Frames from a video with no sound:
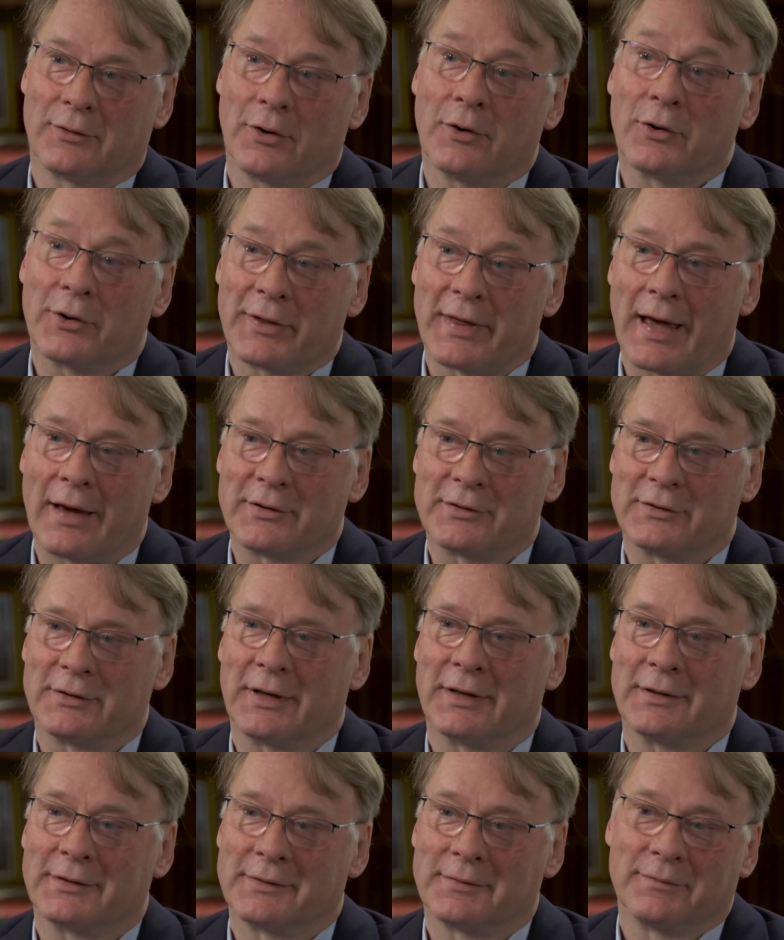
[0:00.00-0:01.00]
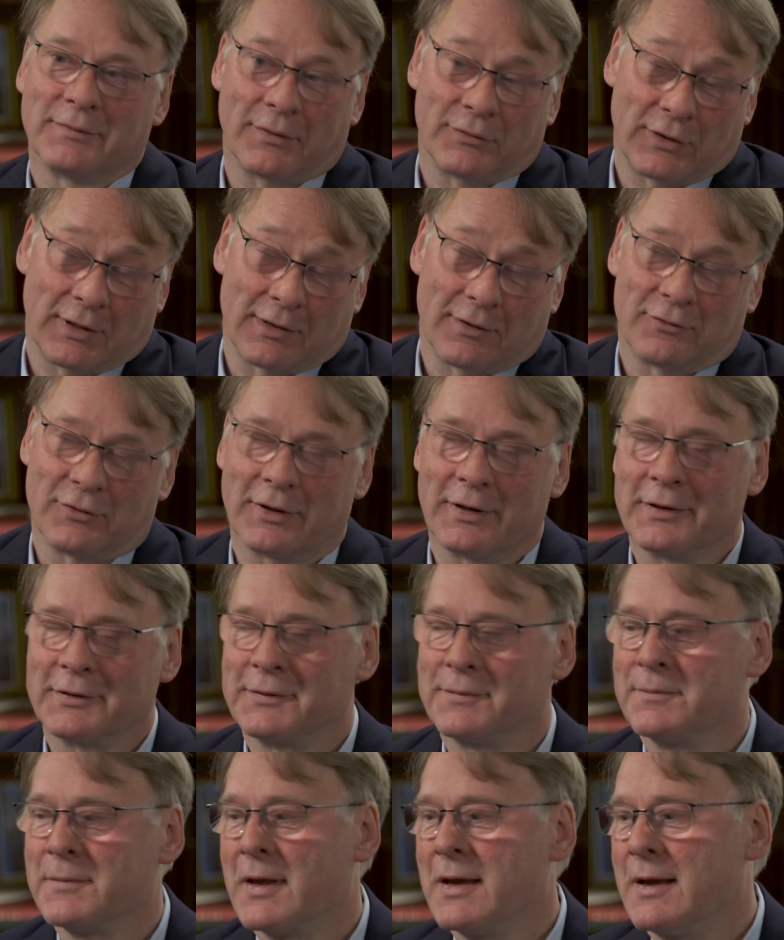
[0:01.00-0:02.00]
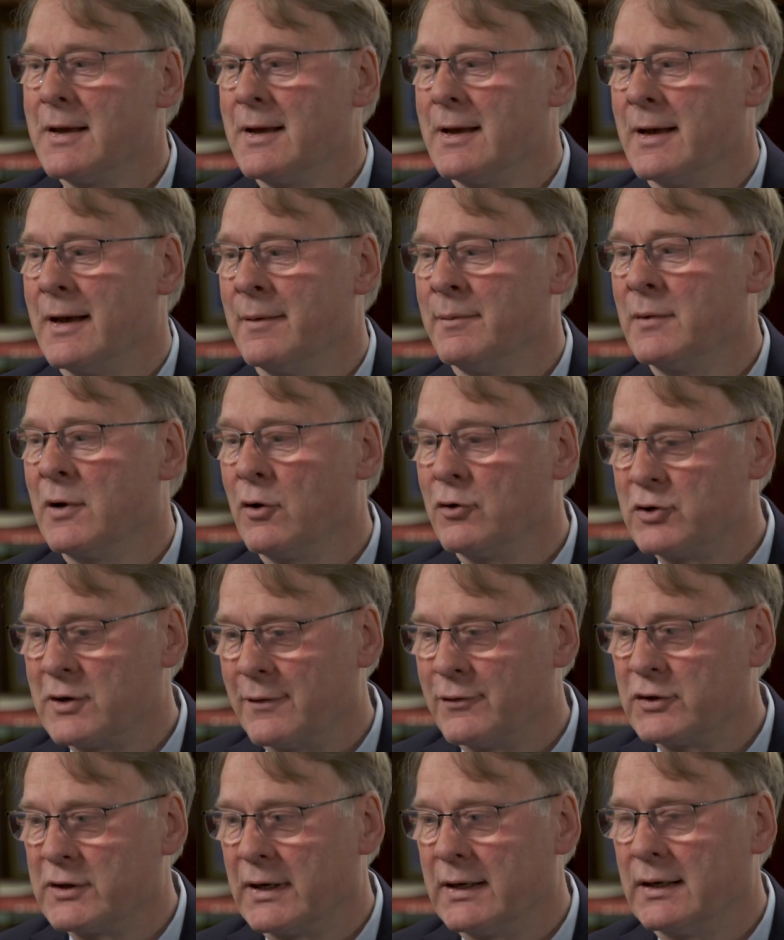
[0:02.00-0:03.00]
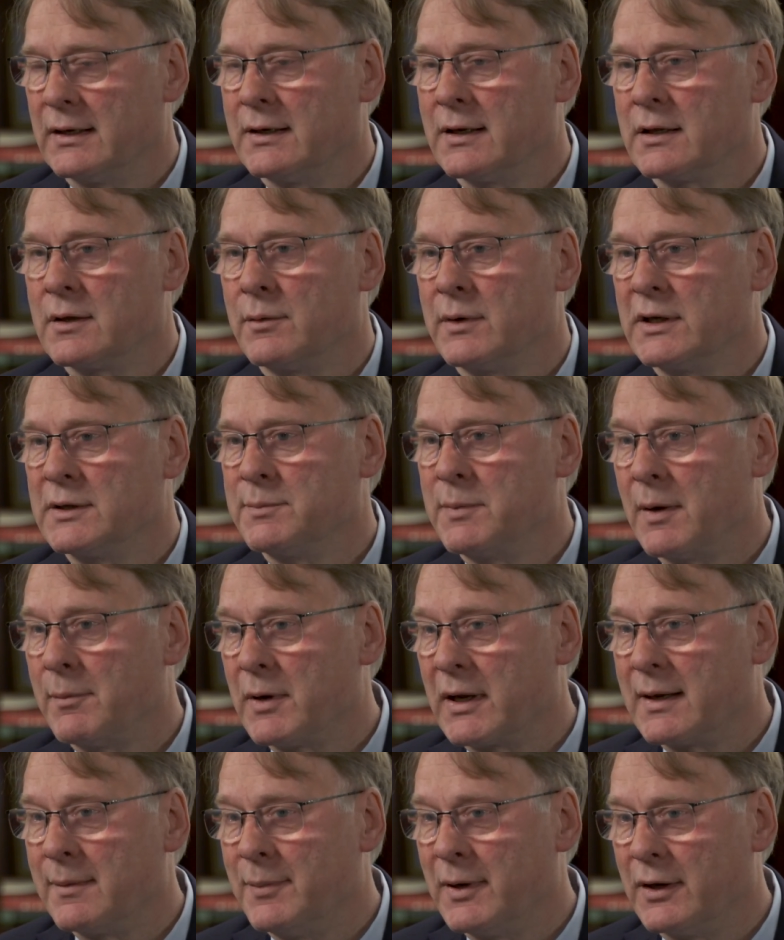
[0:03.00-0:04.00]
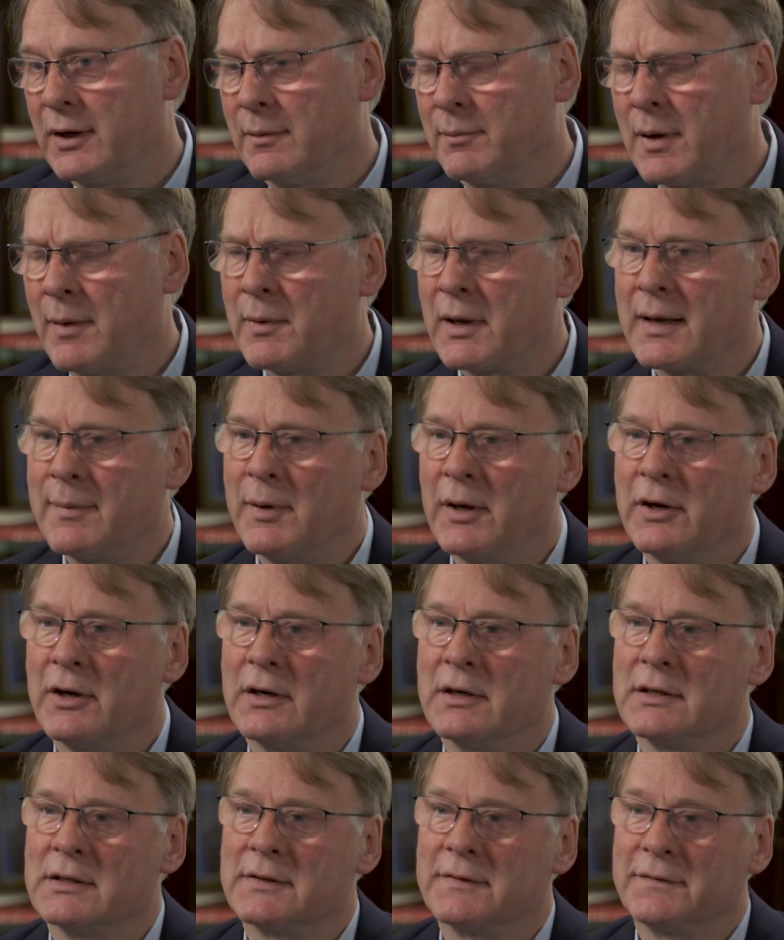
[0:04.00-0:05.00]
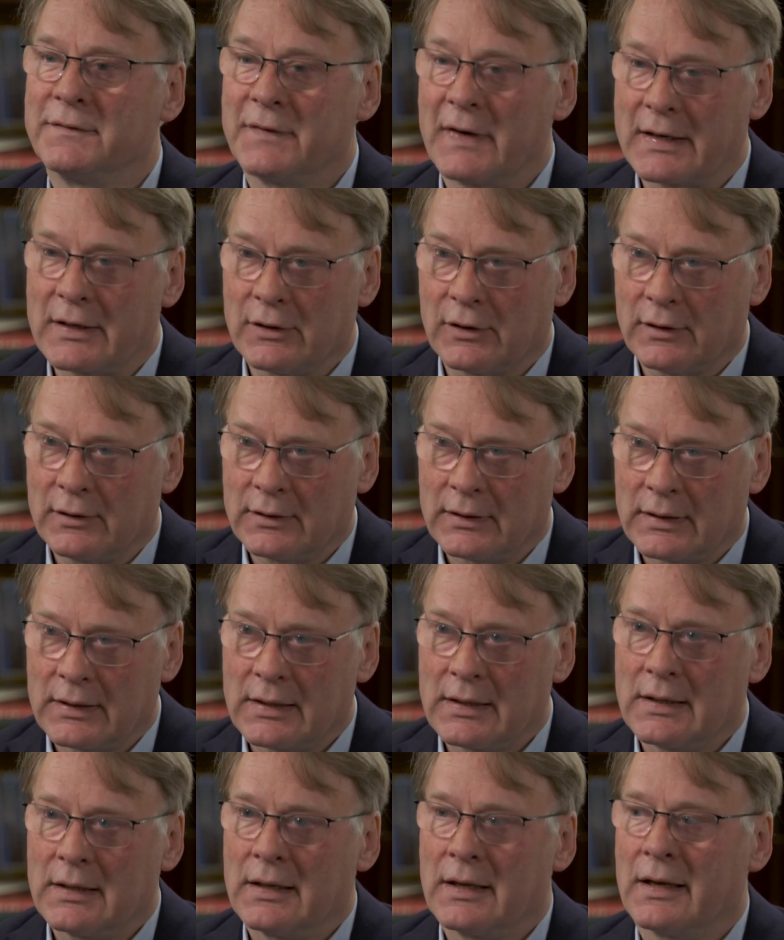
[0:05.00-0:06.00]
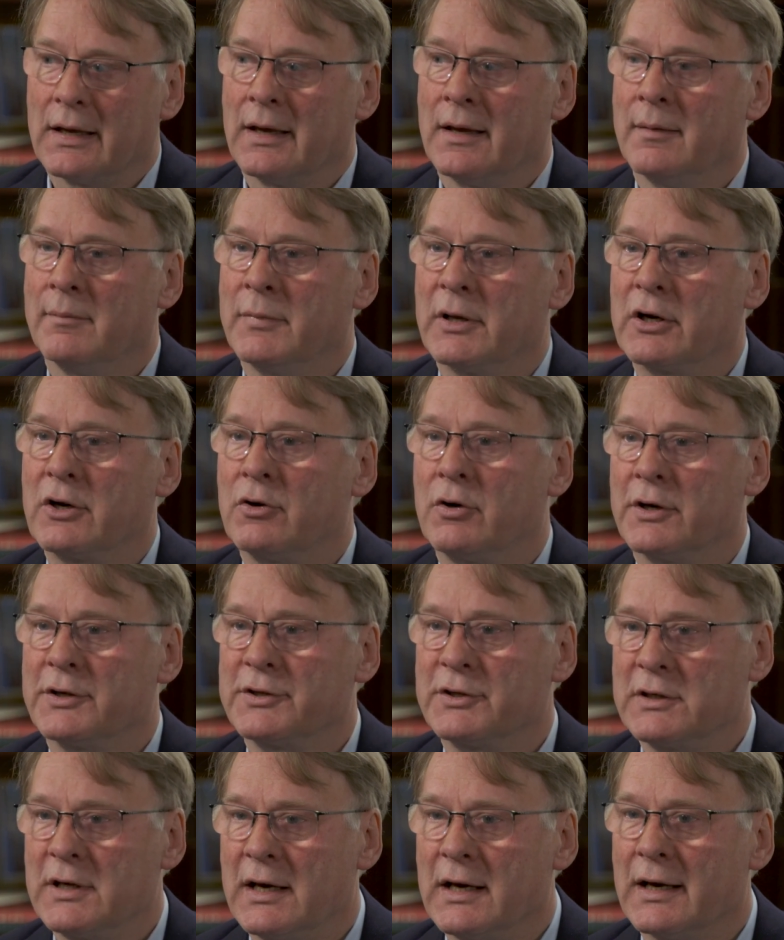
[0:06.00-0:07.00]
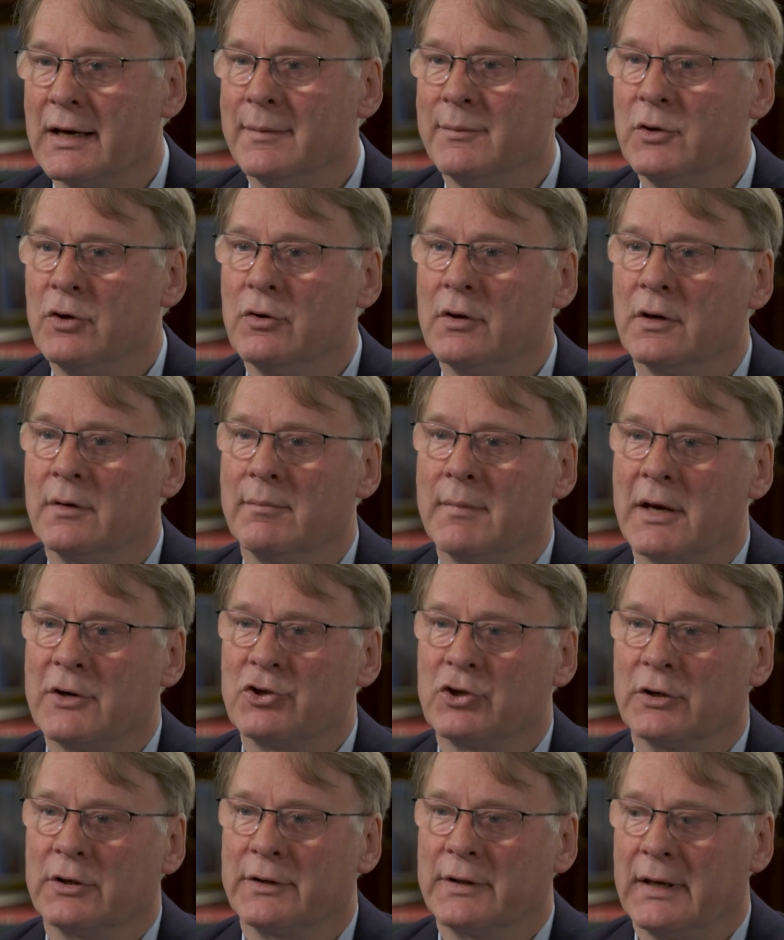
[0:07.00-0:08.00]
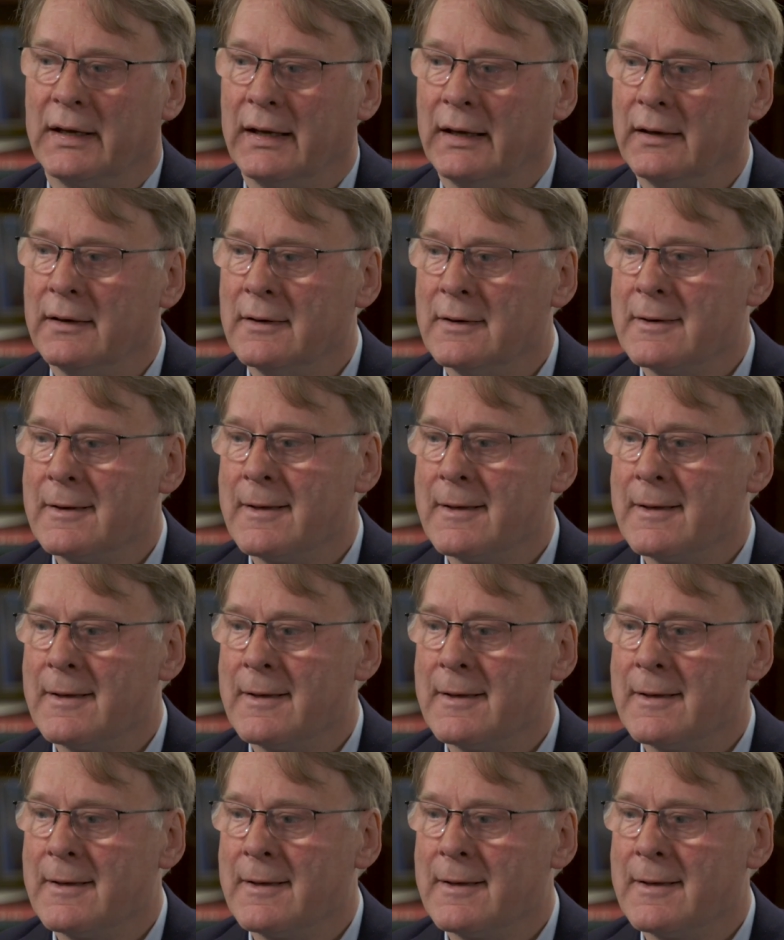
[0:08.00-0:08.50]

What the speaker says: 1,000 years, 1,500 years. Longevity. Another one is public opinion. Public opinion is fickle, but across time you can measure the